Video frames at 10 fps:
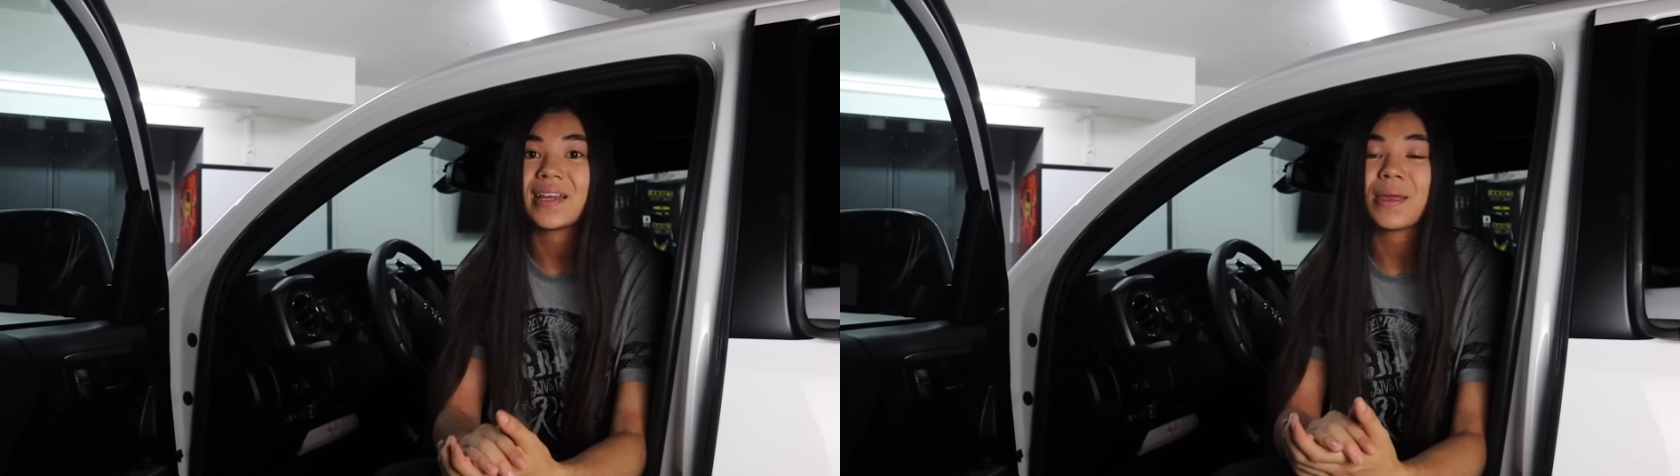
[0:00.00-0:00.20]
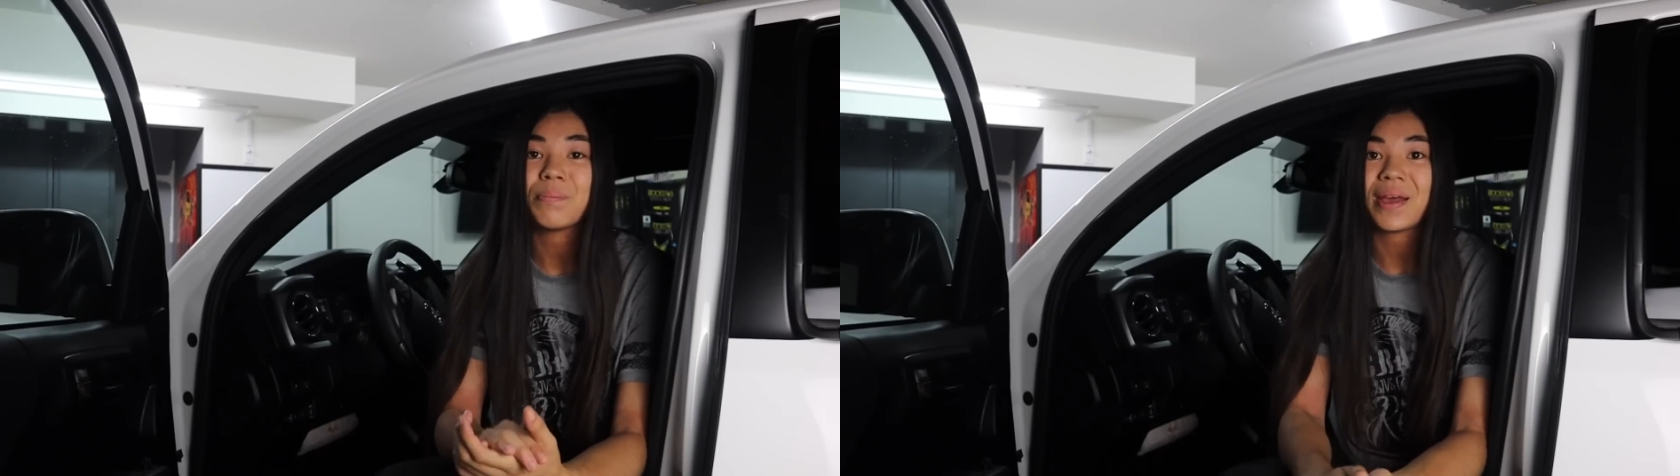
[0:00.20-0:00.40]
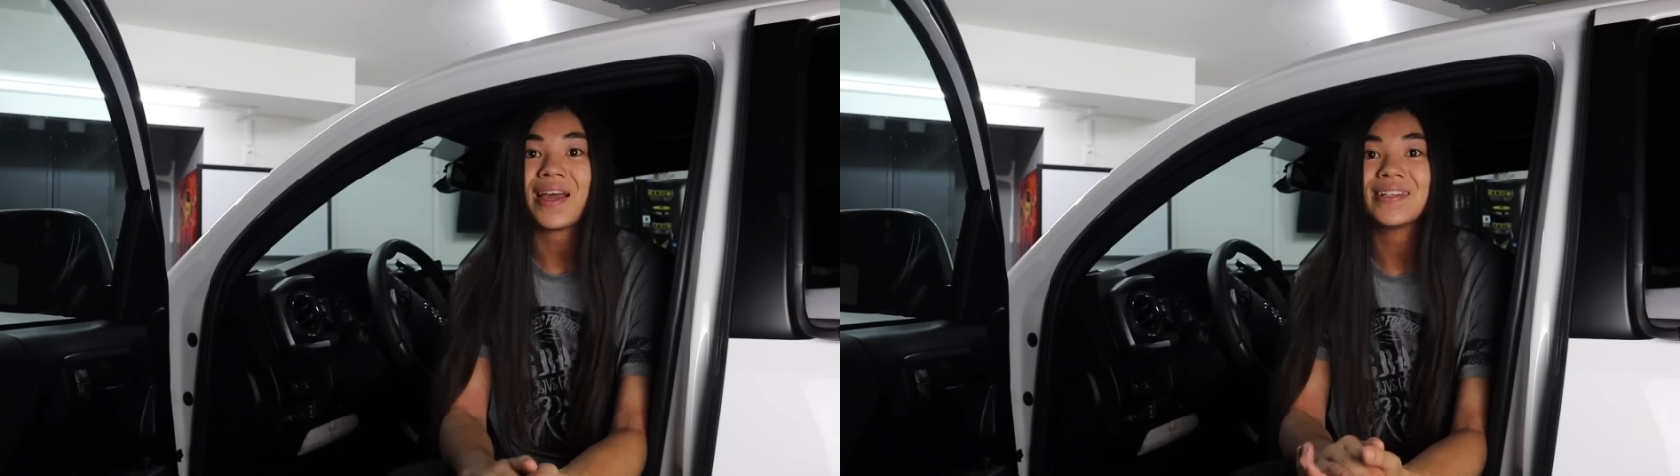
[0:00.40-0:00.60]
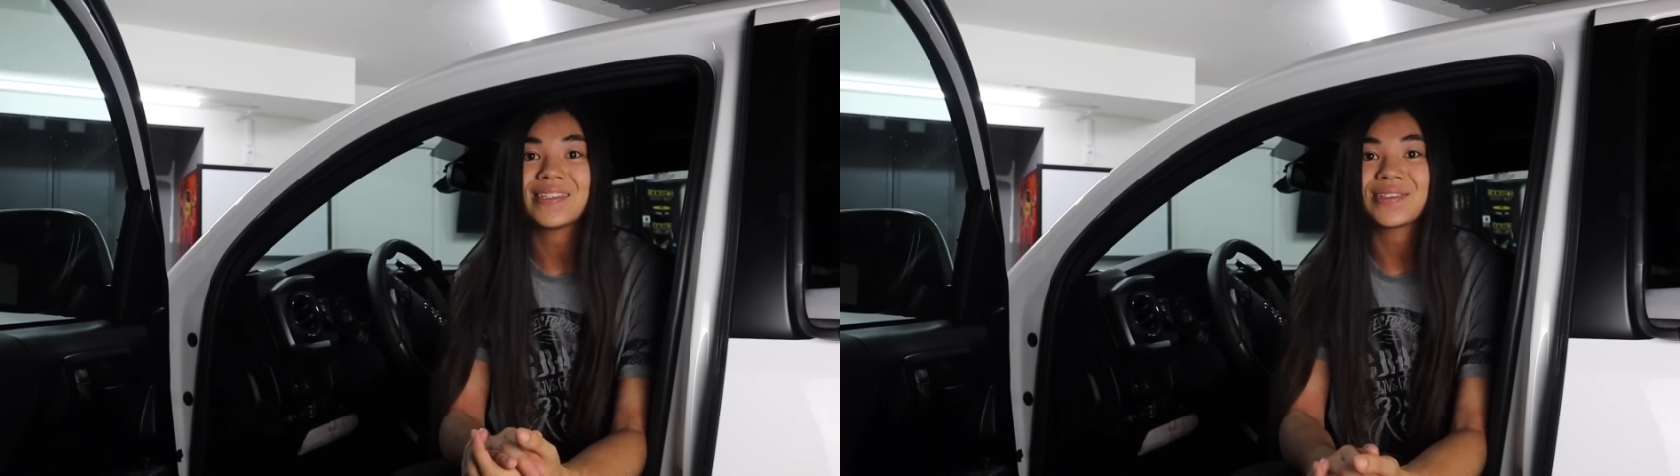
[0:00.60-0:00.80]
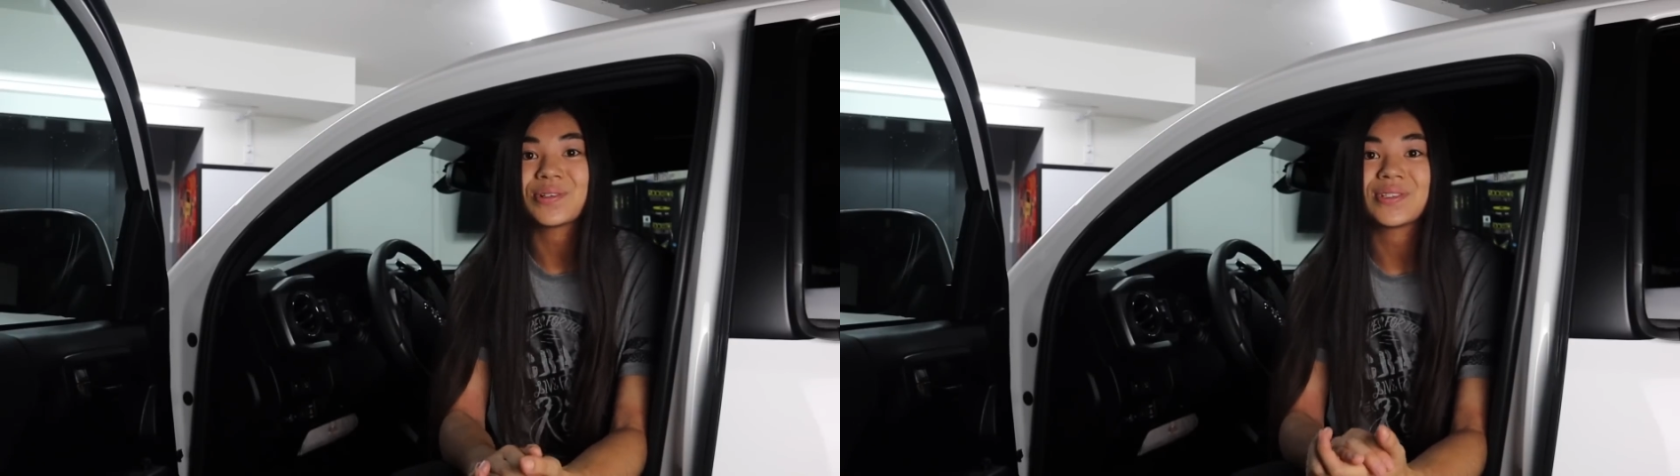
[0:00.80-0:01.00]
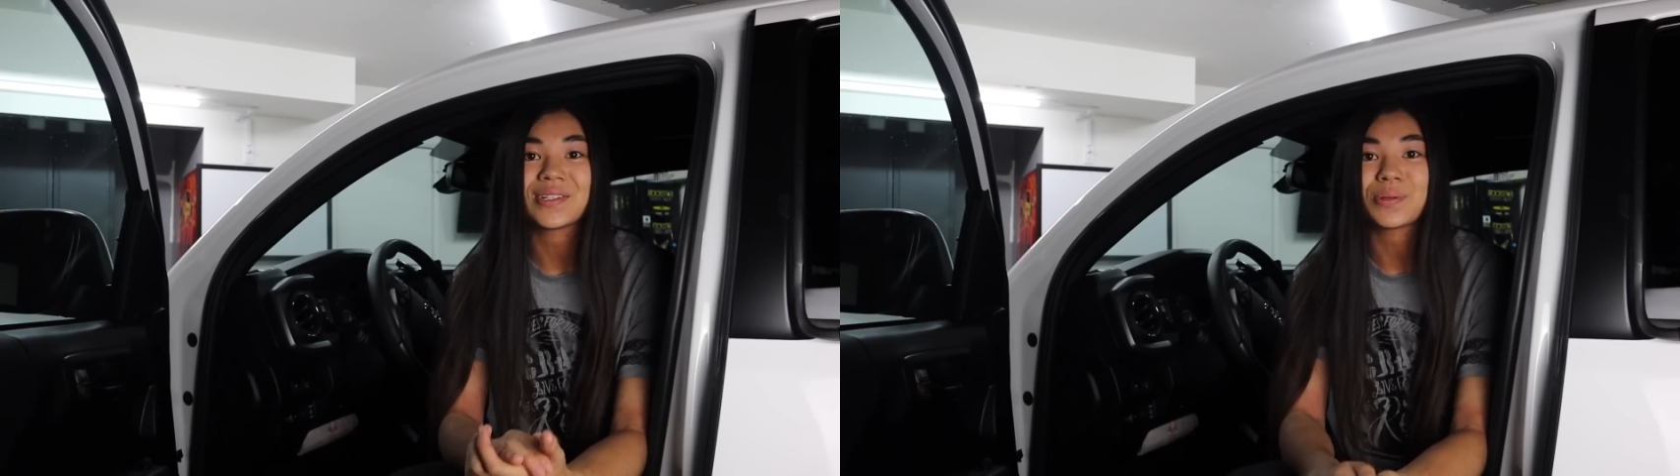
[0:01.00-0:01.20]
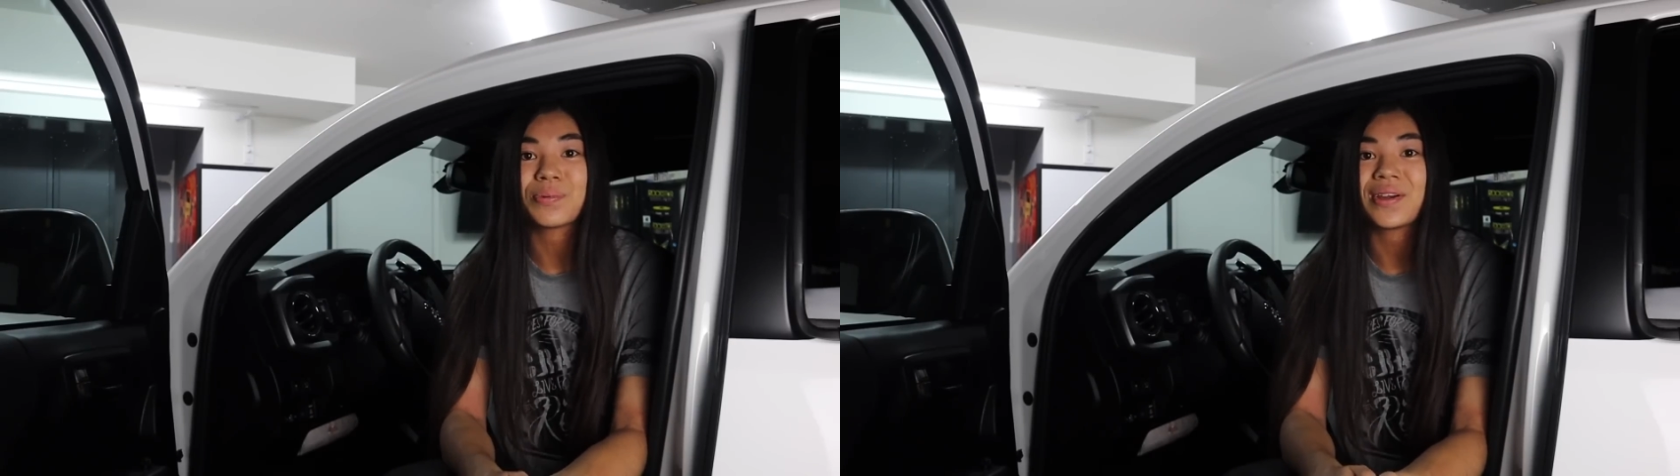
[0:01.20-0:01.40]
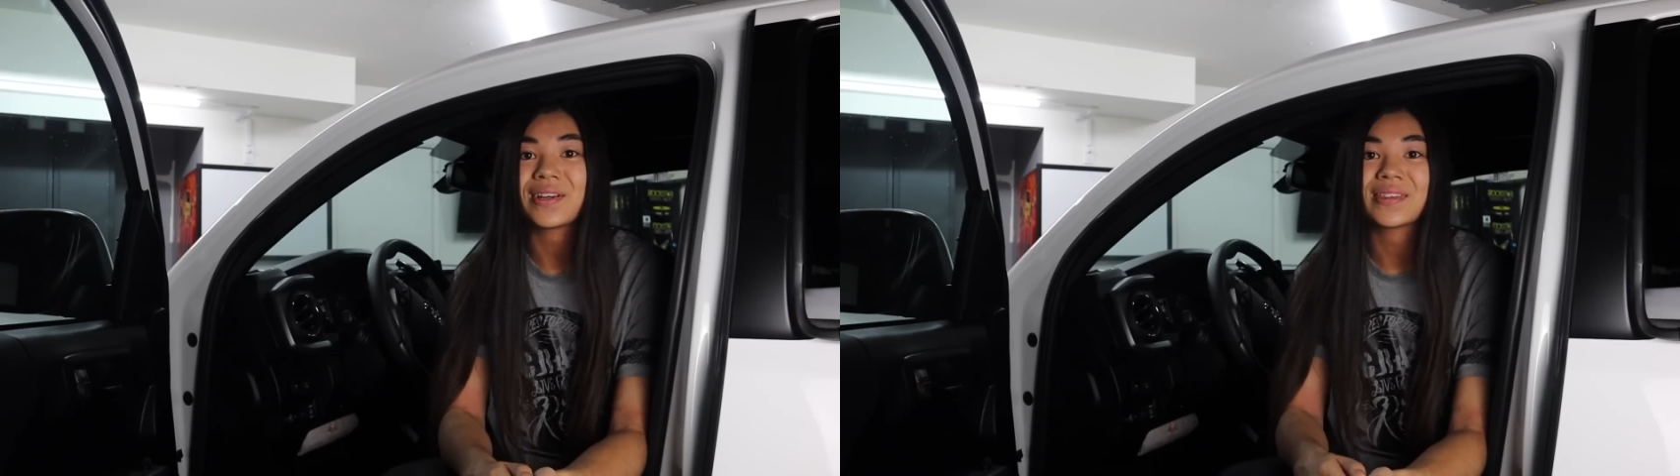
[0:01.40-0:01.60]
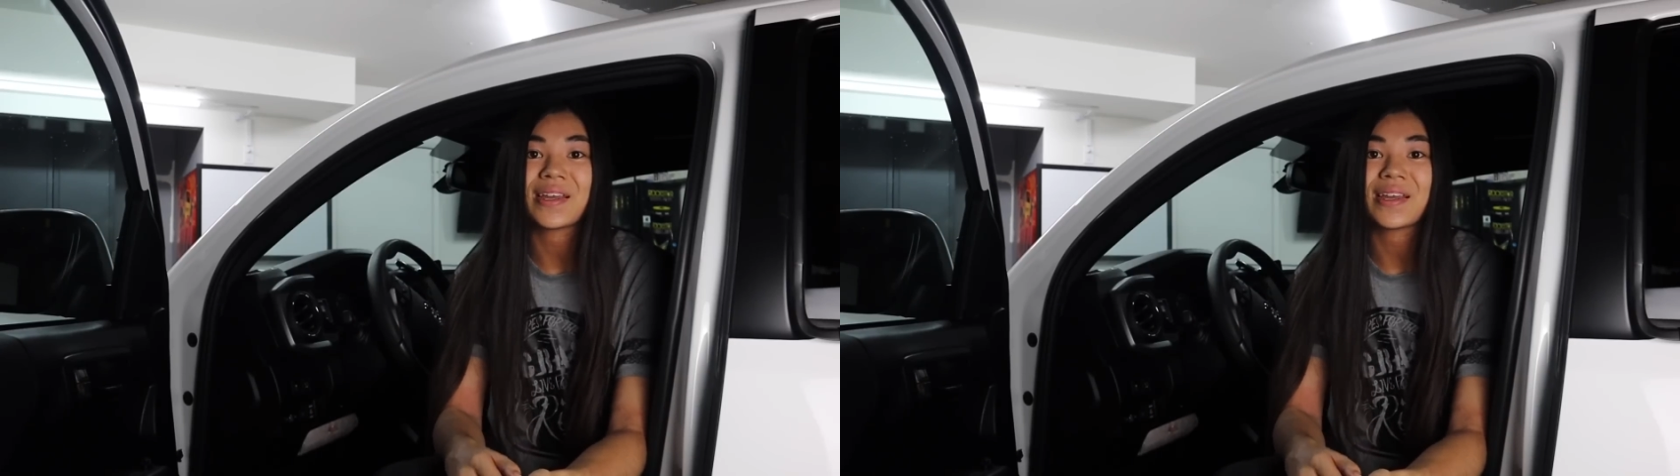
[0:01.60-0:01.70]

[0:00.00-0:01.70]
a bad Desert Does It product.